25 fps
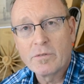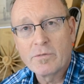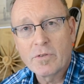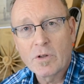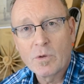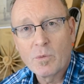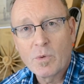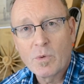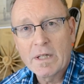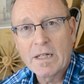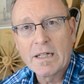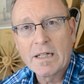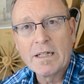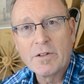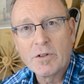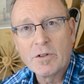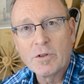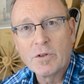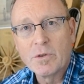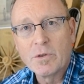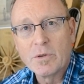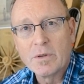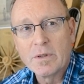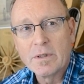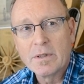for what I
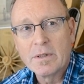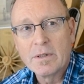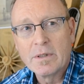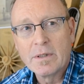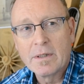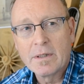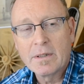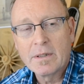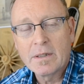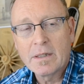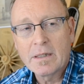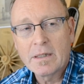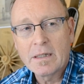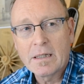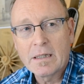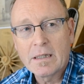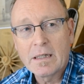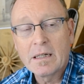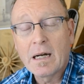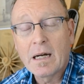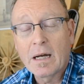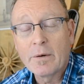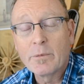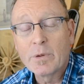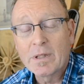do,
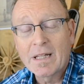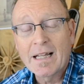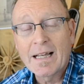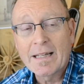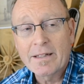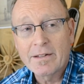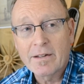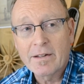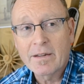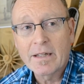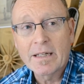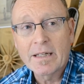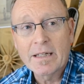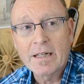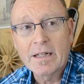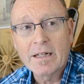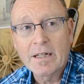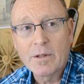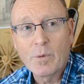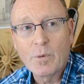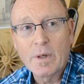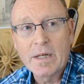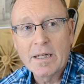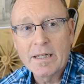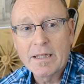I would like to think
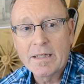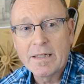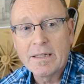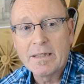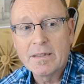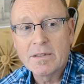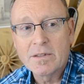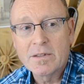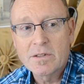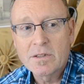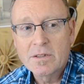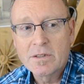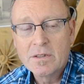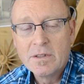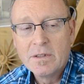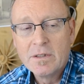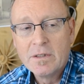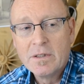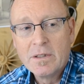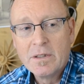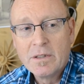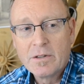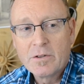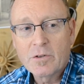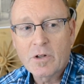anyway, is
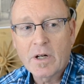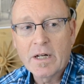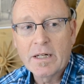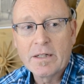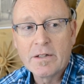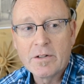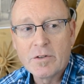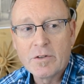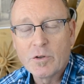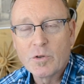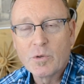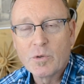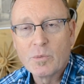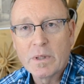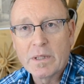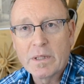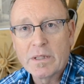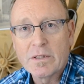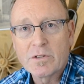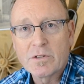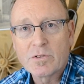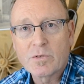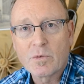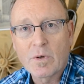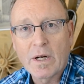trying to do what
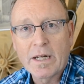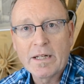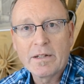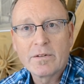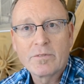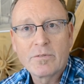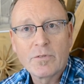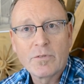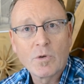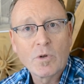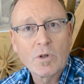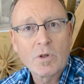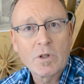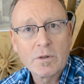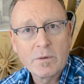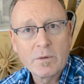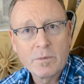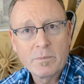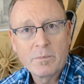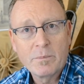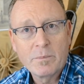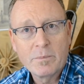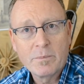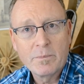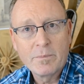is right for
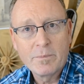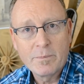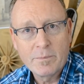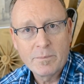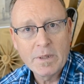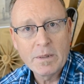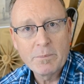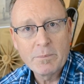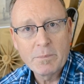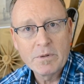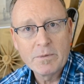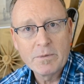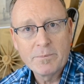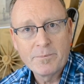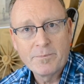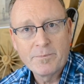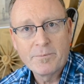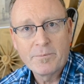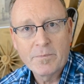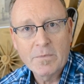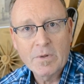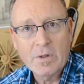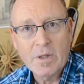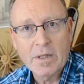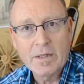people,
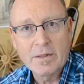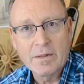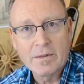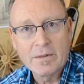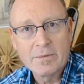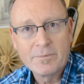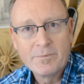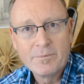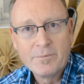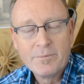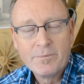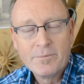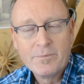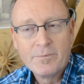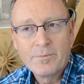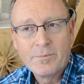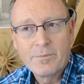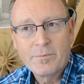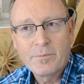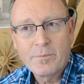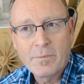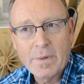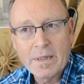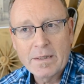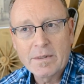trying to
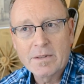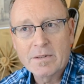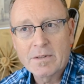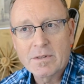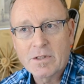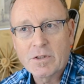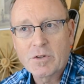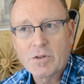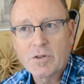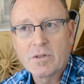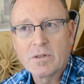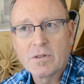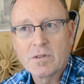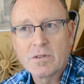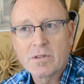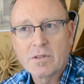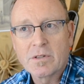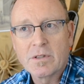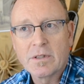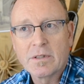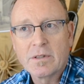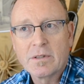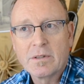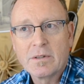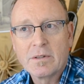make decisions
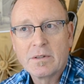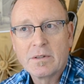that